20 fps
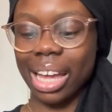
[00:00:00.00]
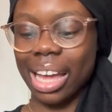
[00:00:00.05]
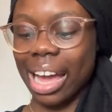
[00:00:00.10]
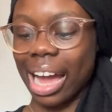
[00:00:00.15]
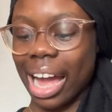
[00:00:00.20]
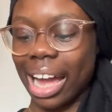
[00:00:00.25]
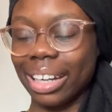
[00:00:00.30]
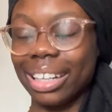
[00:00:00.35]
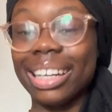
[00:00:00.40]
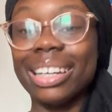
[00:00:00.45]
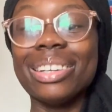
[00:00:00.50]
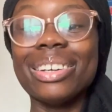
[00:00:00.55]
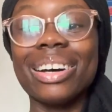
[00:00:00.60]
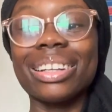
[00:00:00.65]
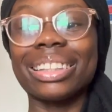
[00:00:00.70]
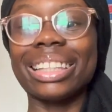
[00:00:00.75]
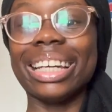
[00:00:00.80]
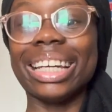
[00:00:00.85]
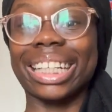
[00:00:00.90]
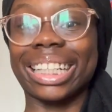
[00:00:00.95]
I did
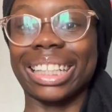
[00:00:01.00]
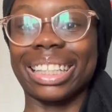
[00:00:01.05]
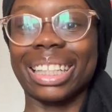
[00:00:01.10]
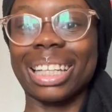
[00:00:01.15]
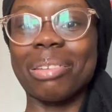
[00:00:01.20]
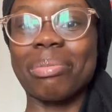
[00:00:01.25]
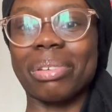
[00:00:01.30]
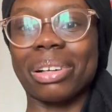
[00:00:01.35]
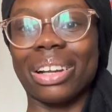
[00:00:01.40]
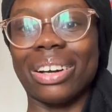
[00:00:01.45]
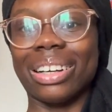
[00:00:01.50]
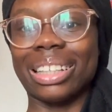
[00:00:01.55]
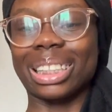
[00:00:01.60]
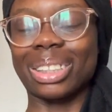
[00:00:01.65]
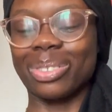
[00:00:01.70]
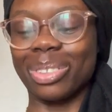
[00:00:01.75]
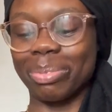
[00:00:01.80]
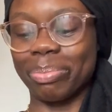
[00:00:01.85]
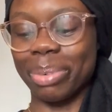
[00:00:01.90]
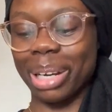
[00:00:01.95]
not think a lip gloss
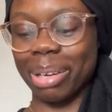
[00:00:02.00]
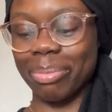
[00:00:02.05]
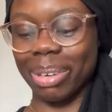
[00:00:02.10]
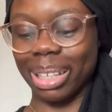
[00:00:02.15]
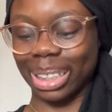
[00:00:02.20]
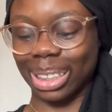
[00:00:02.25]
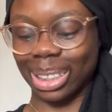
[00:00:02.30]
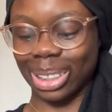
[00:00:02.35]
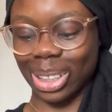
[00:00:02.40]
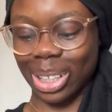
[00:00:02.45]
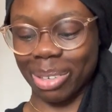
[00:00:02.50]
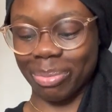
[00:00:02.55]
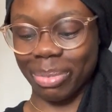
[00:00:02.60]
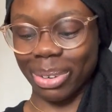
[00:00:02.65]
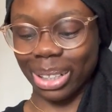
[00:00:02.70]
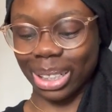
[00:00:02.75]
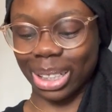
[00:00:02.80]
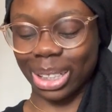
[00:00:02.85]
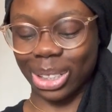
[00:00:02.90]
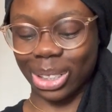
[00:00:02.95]
would bring me so
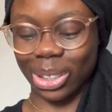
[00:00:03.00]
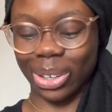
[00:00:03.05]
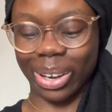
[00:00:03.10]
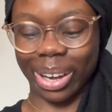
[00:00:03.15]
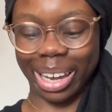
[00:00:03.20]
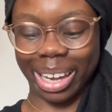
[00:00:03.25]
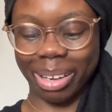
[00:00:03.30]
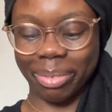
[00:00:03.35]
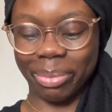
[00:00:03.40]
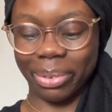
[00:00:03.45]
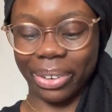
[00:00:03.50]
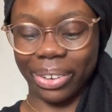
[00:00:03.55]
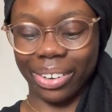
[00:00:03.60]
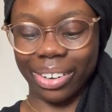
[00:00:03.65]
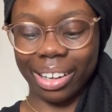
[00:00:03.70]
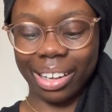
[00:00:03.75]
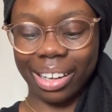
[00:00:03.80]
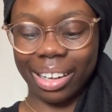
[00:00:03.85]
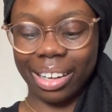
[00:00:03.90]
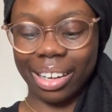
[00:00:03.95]
much joy,
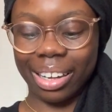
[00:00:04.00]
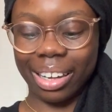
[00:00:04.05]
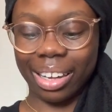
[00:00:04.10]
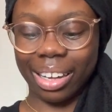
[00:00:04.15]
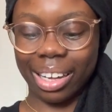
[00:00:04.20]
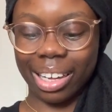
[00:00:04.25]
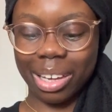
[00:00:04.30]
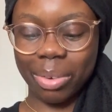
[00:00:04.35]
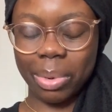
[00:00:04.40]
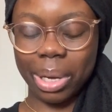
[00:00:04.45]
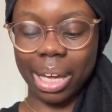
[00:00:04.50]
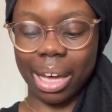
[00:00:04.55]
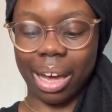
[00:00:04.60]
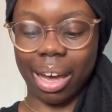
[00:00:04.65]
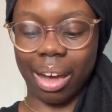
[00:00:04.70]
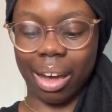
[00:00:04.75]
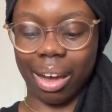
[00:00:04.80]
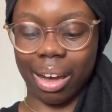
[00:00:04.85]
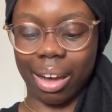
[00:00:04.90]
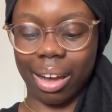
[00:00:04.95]
but here we
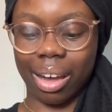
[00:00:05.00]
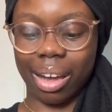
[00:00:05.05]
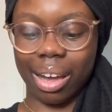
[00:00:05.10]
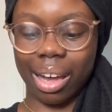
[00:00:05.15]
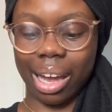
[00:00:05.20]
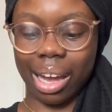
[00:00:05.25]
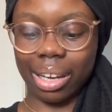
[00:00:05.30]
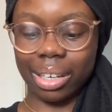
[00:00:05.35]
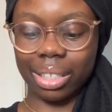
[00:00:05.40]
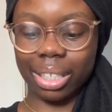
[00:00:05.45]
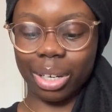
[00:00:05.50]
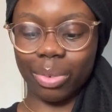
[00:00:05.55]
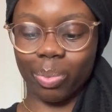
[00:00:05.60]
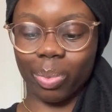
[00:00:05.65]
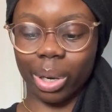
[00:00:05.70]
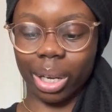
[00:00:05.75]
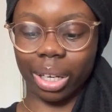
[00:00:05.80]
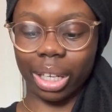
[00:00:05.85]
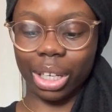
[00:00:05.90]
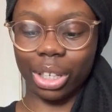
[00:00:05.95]
are, and it
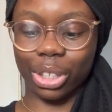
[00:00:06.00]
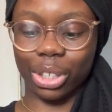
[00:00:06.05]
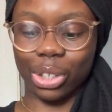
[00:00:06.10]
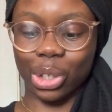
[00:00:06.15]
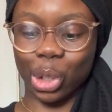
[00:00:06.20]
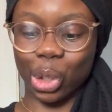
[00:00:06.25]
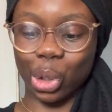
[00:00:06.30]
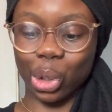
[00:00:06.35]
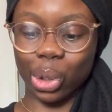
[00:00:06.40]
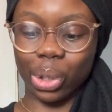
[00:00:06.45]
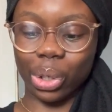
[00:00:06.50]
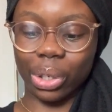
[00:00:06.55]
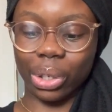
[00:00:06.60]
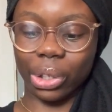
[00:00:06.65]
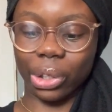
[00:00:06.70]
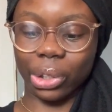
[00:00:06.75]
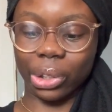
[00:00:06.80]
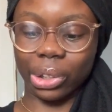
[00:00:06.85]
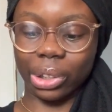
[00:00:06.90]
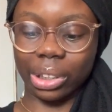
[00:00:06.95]
really
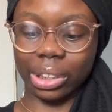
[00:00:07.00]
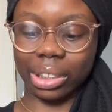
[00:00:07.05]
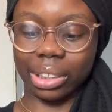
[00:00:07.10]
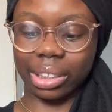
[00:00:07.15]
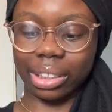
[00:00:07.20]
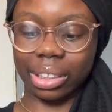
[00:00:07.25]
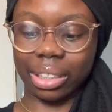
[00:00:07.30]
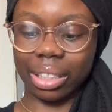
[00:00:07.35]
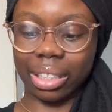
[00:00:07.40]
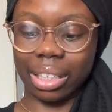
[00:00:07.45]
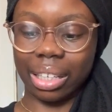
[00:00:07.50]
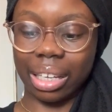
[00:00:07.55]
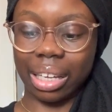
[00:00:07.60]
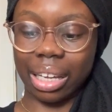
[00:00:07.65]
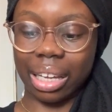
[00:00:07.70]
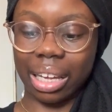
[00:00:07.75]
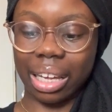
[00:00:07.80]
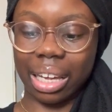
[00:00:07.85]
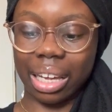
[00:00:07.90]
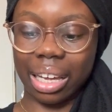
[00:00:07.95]
does.
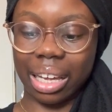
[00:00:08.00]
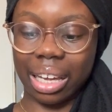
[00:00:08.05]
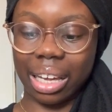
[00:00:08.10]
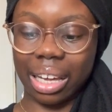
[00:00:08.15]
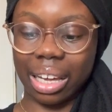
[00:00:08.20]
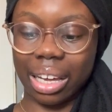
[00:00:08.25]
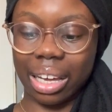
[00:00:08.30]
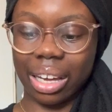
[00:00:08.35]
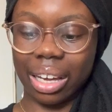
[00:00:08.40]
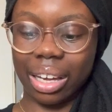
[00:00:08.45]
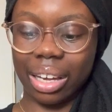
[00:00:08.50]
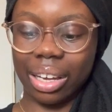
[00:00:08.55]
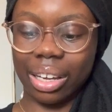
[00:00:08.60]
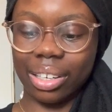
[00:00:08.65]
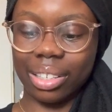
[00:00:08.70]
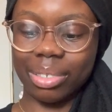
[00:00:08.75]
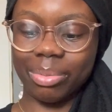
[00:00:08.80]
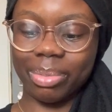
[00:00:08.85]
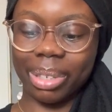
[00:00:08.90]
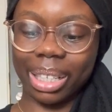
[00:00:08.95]

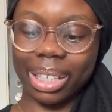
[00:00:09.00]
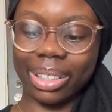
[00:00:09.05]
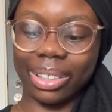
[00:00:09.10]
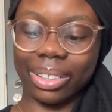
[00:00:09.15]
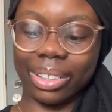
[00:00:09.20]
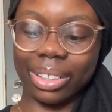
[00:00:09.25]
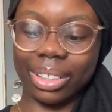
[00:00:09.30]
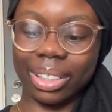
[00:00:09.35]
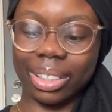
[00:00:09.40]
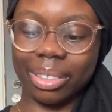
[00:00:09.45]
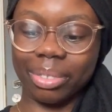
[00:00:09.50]
Oh my gosh.